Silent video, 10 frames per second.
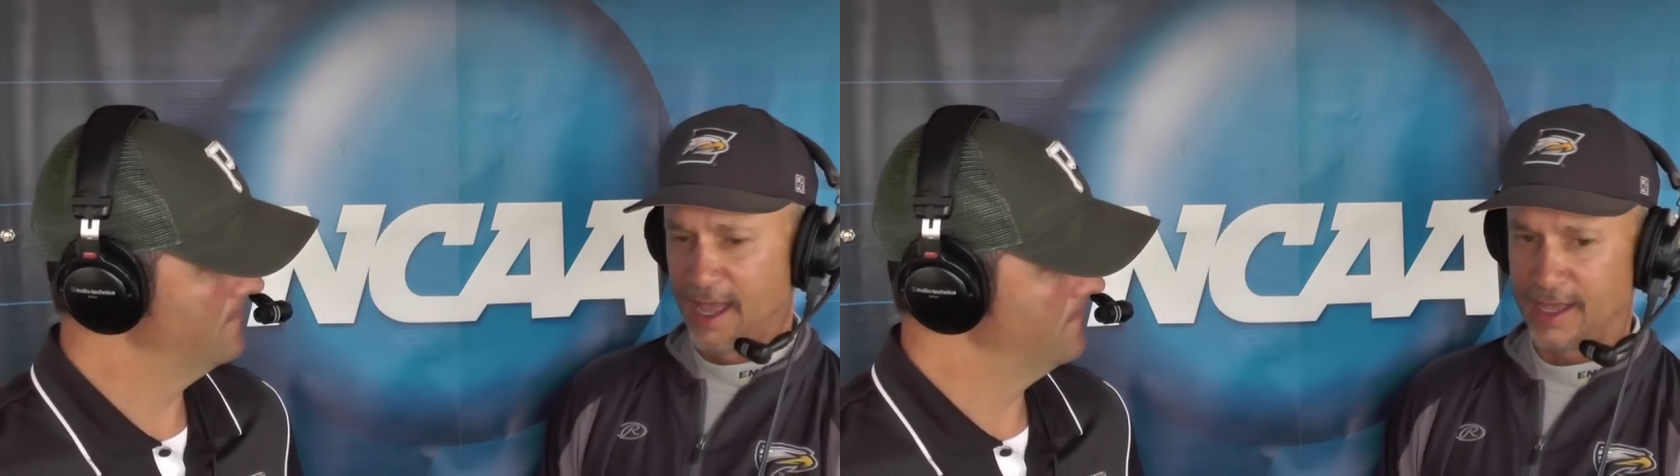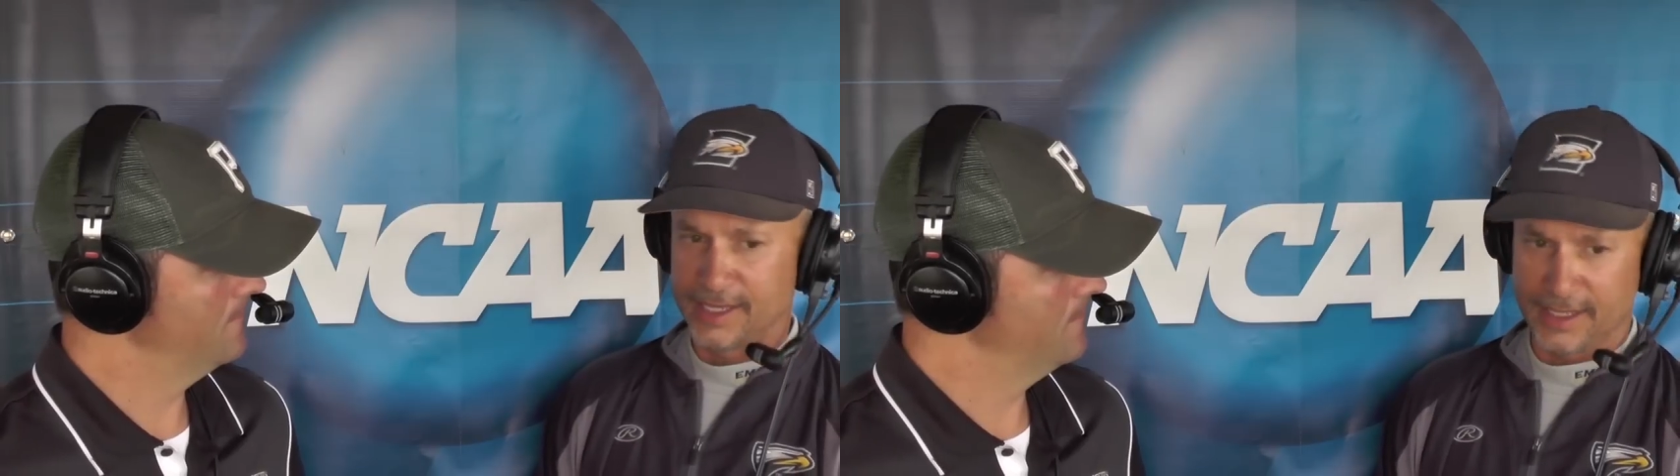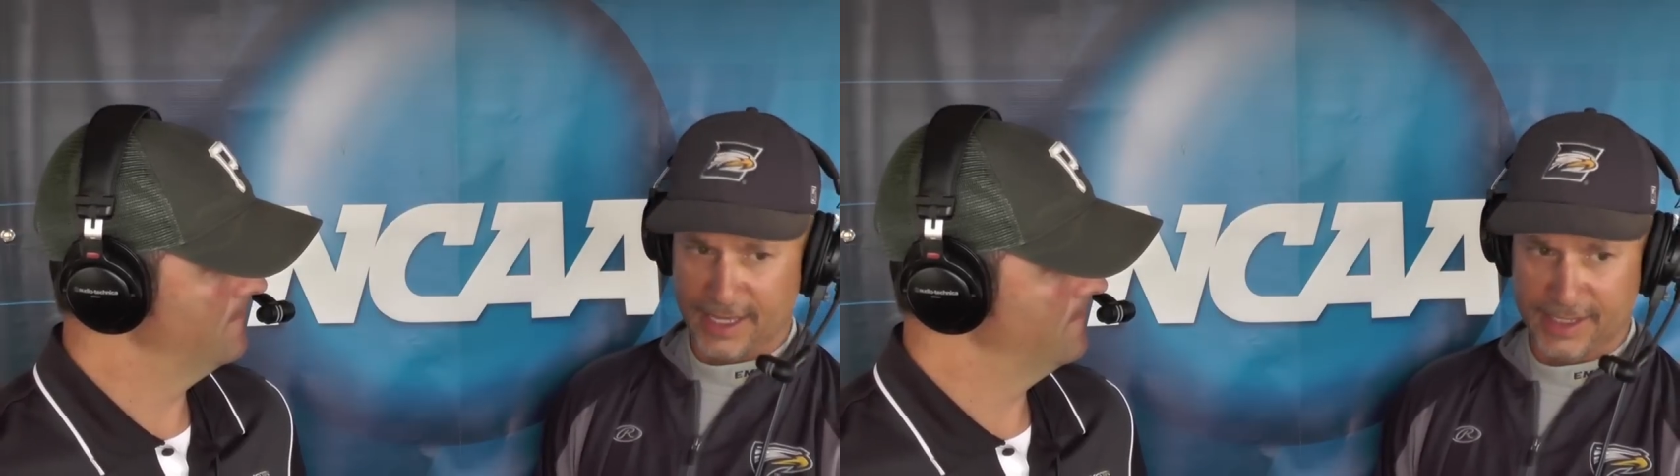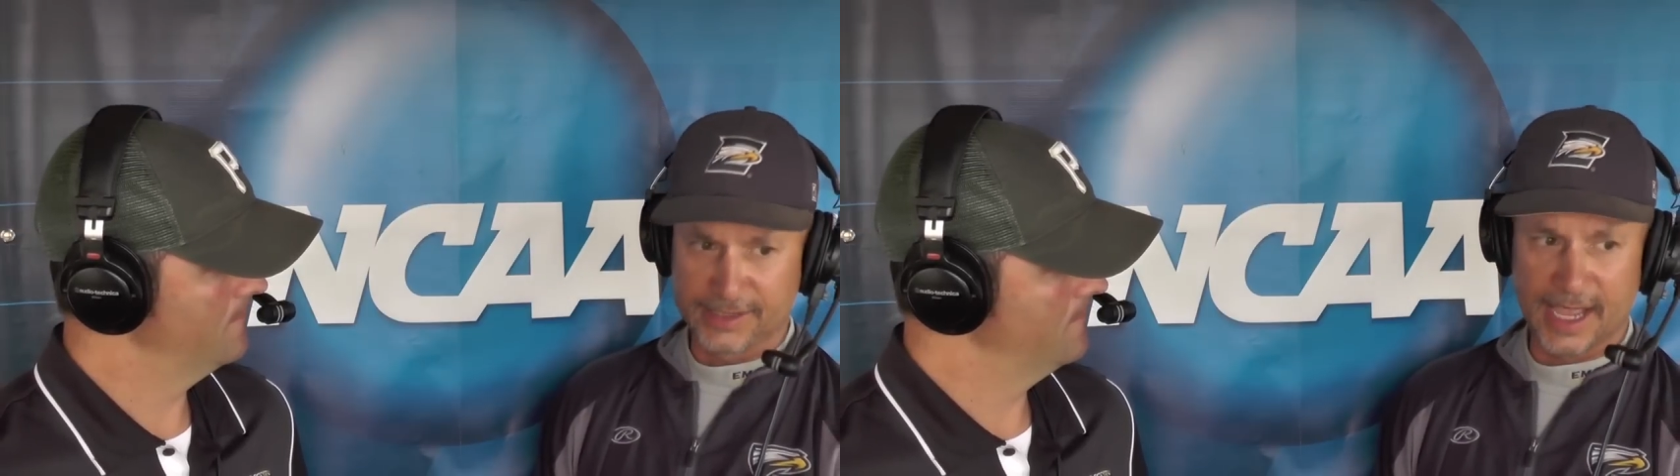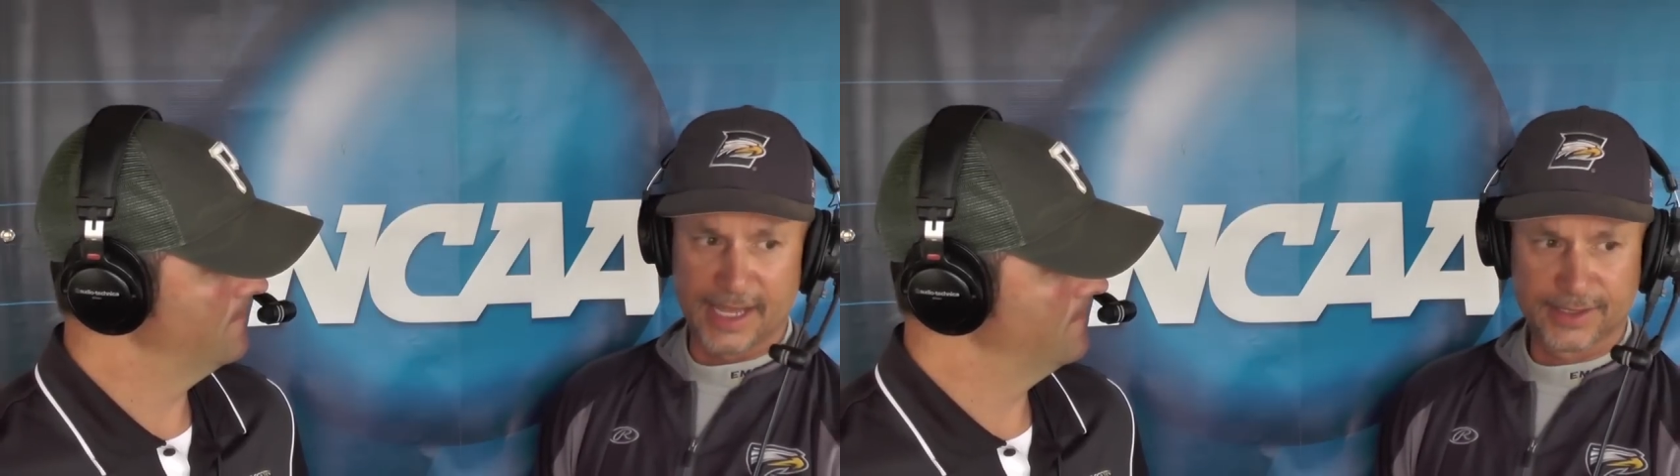and
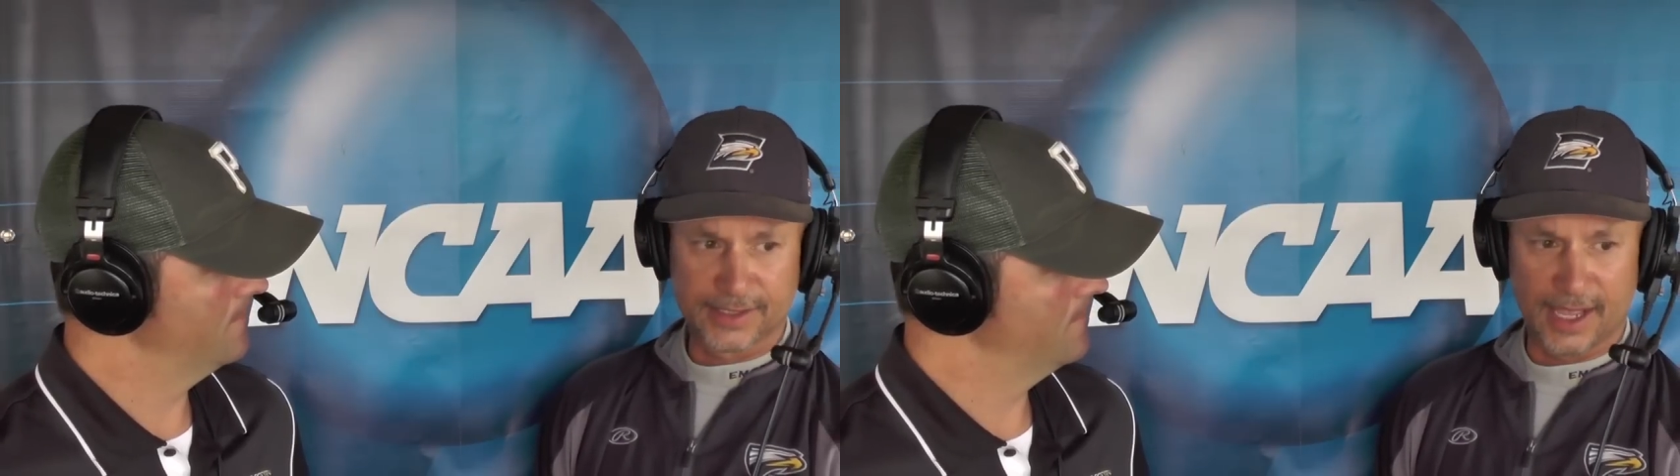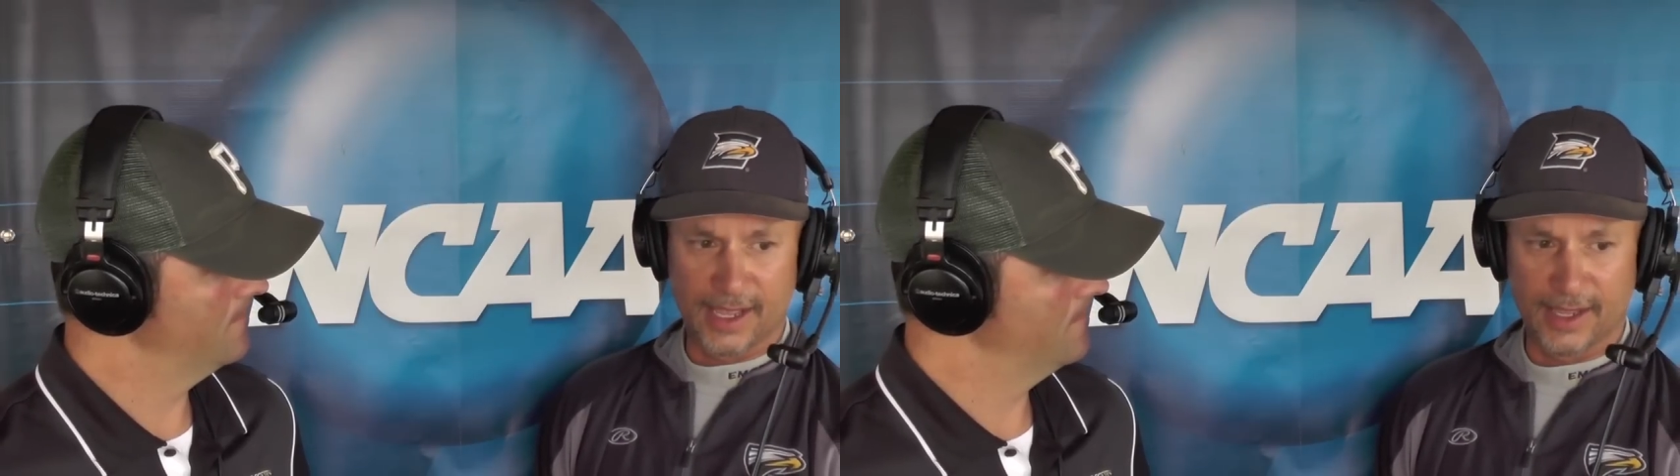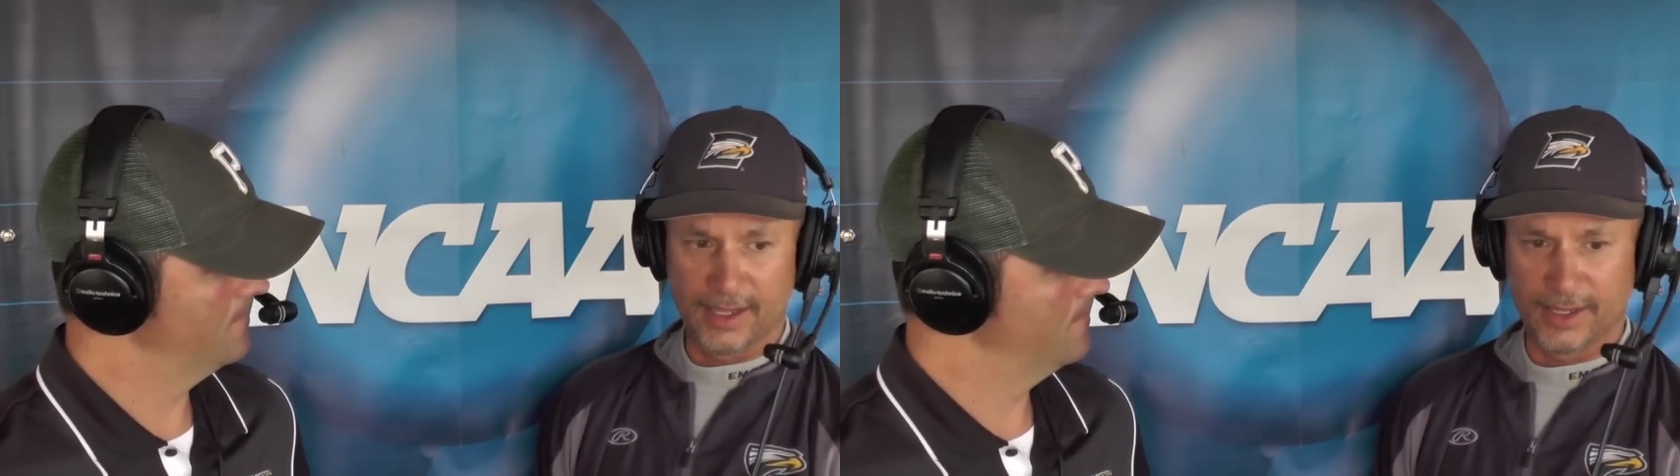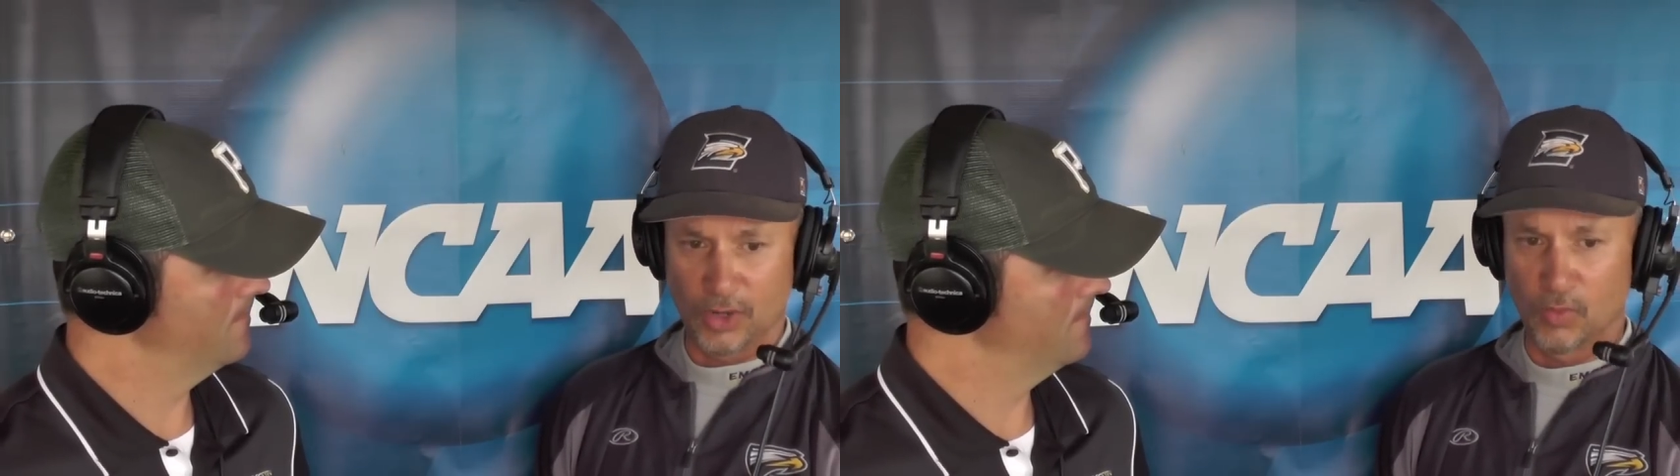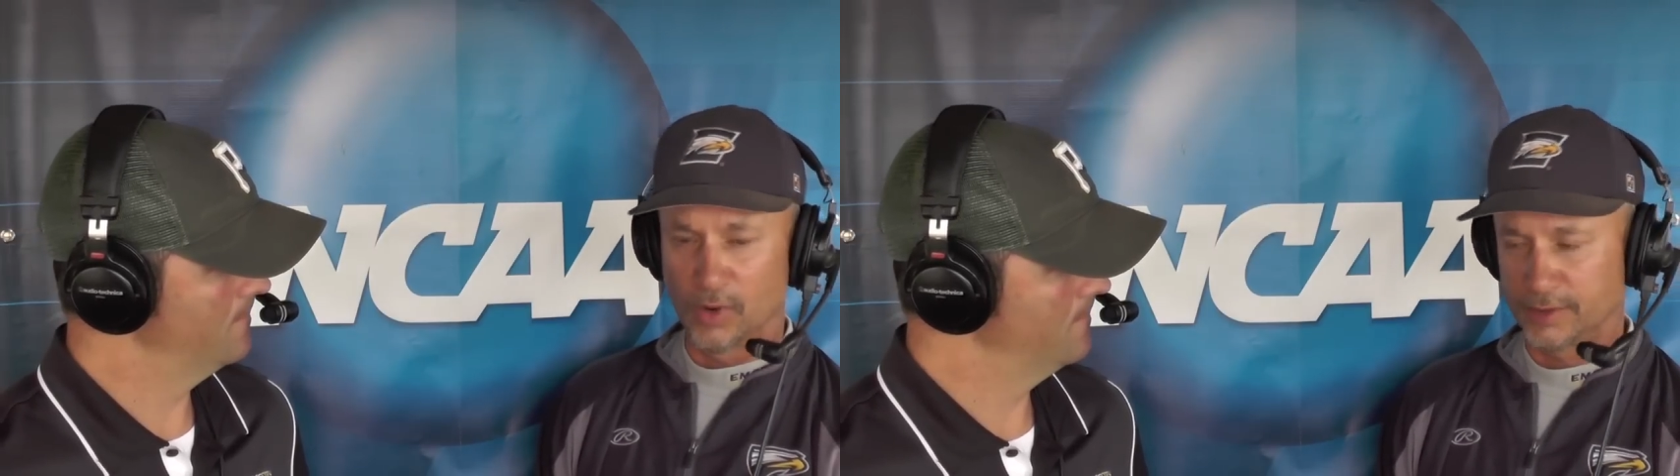these guys,
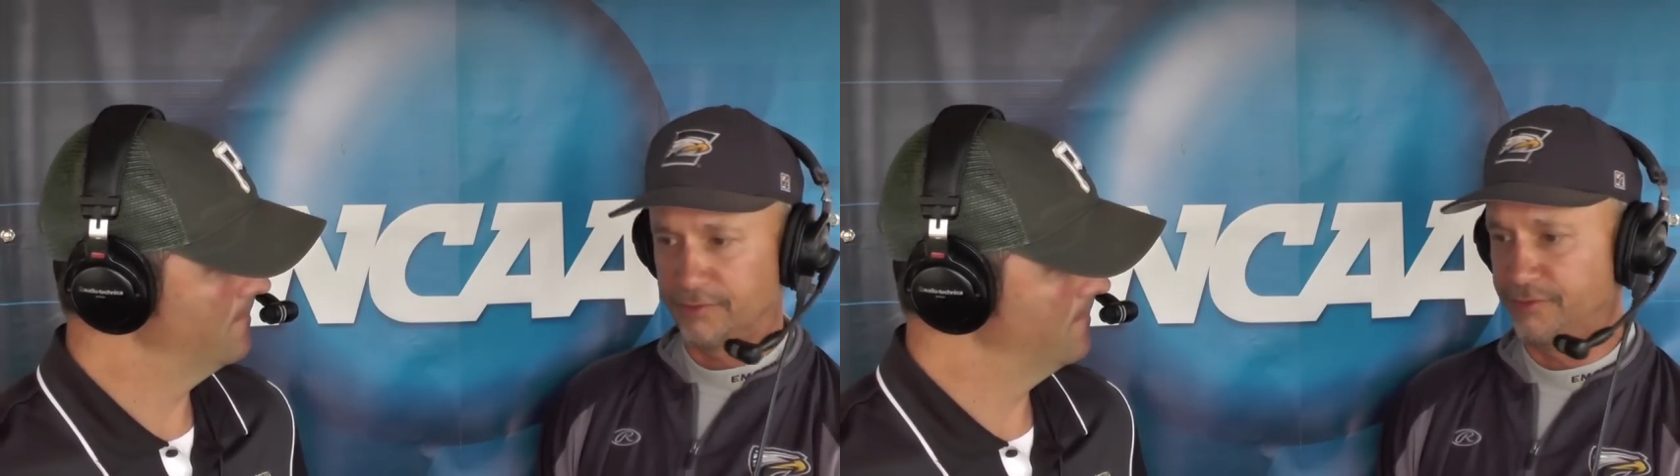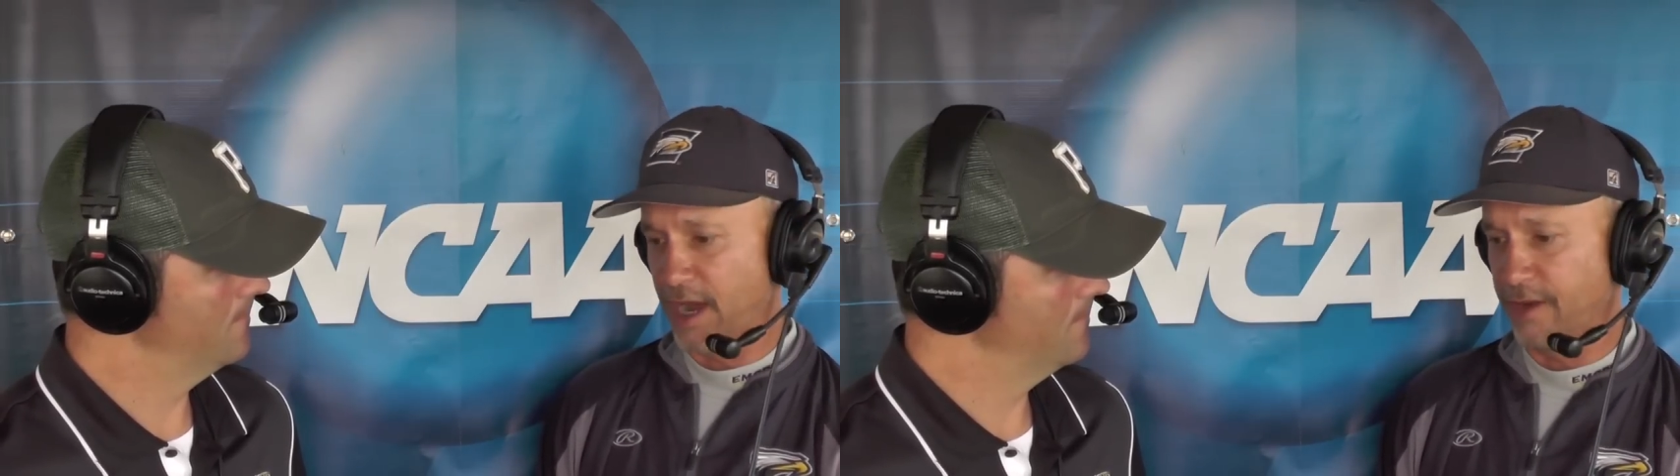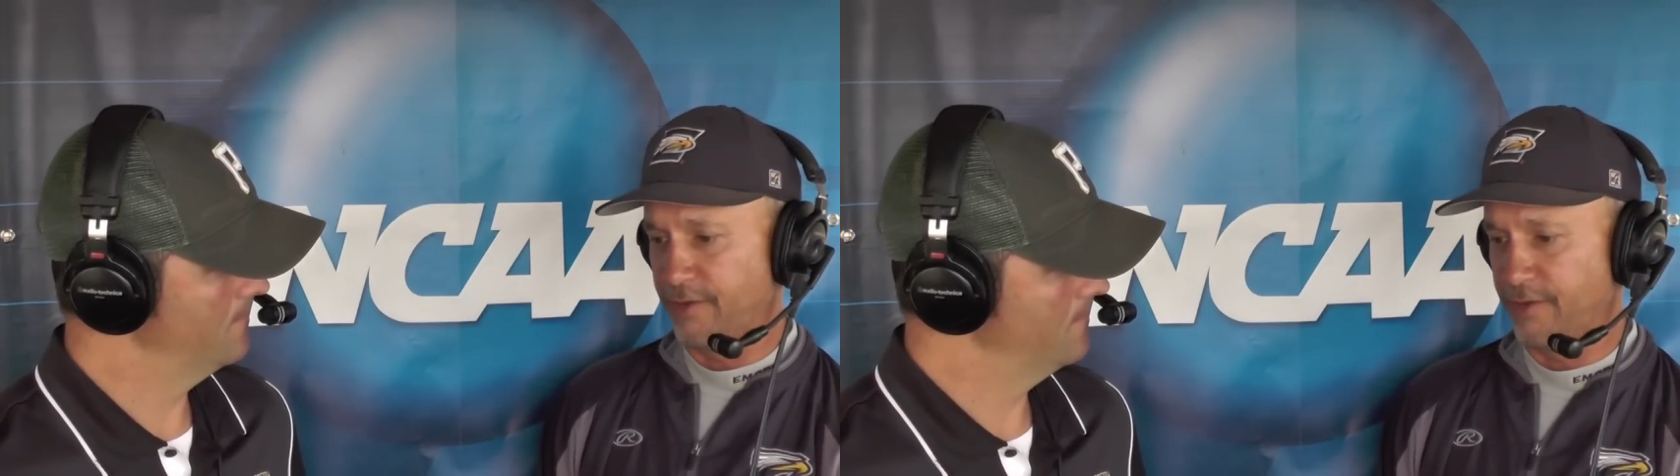worked very,